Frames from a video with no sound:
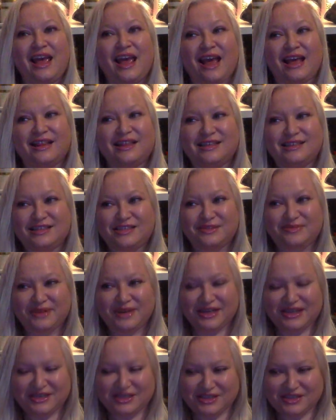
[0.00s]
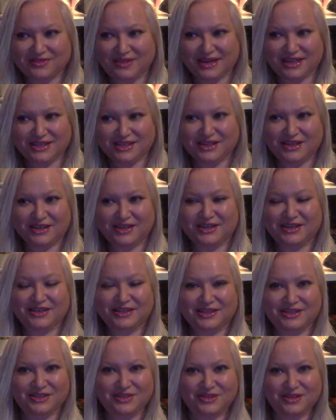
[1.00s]
And this is where surrender
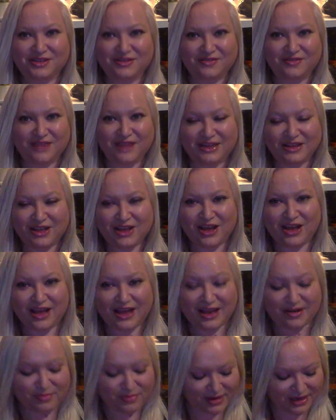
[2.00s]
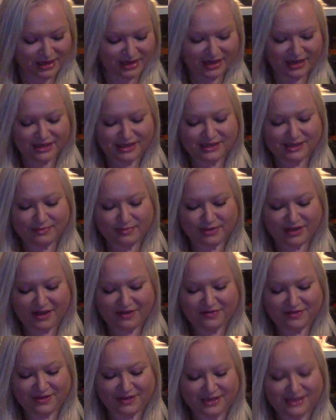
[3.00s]
to the divine law and bringing in some
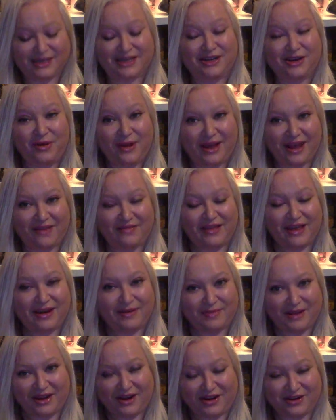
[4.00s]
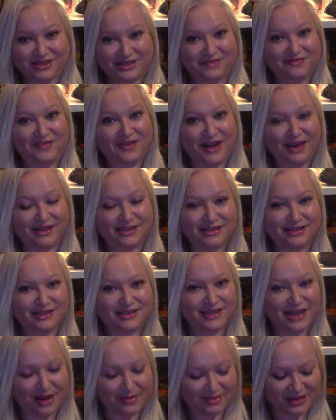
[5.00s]
playfulness. I know I have that in my cards. In fact,
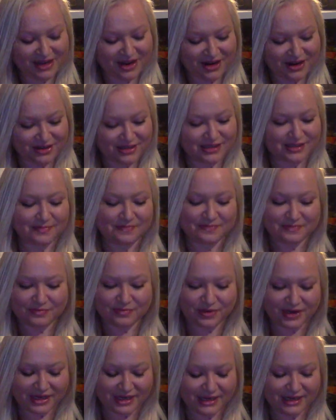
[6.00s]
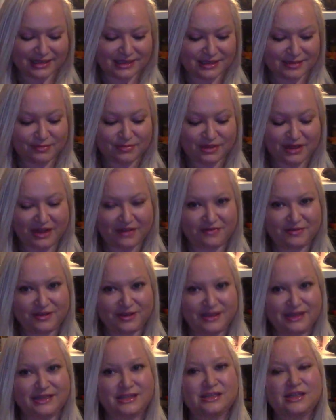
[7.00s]
top of the cards, bringing in some
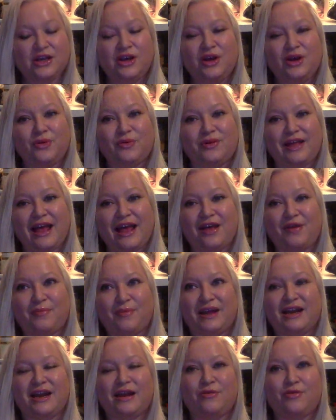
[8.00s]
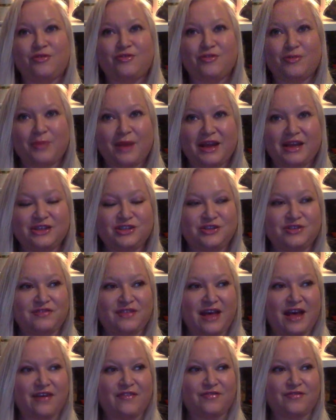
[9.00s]
playfulness will help. And I will remind you of
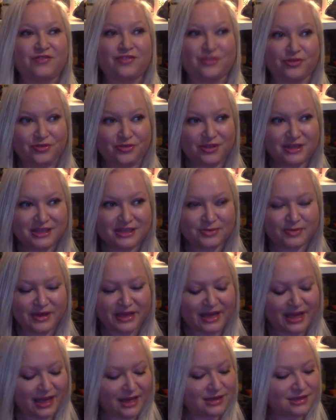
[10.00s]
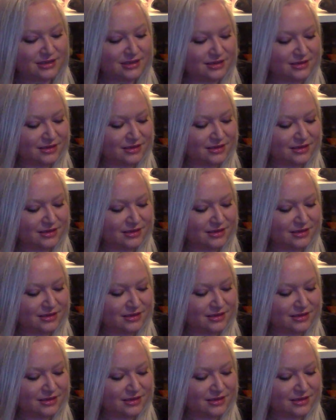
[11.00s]
that through this weekend.